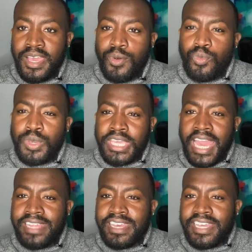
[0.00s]
we
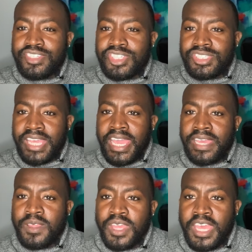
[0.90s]
got to
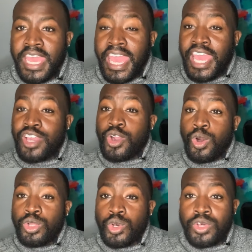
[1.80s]
understand,
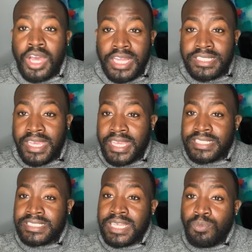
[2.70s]
N'Golo Kante
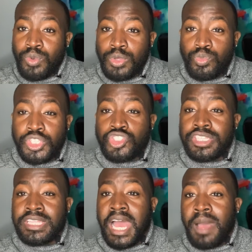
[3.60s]
is someone we
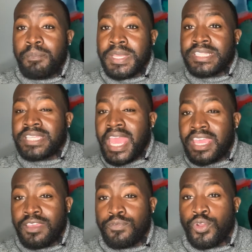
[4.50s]
should not be
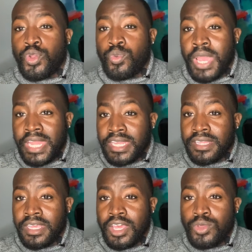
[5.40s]
taking for granted.
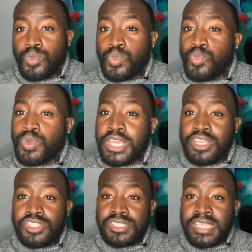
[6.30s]

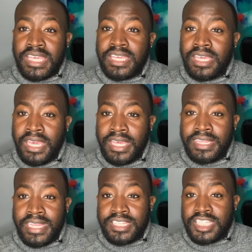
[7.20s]
We see
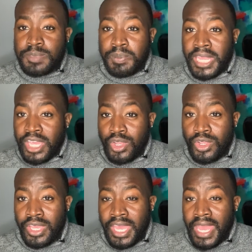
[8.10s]
that this
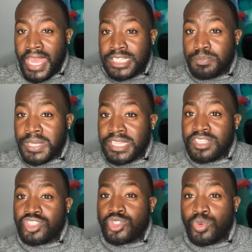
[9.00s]
player has been
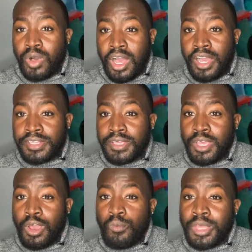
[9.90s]
in the squad
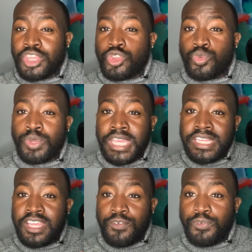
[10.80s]
with
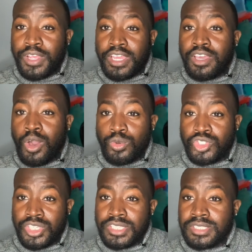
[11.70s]
3 different
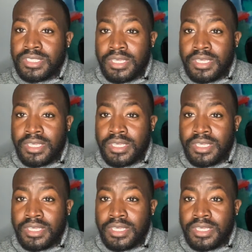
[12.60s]
coaches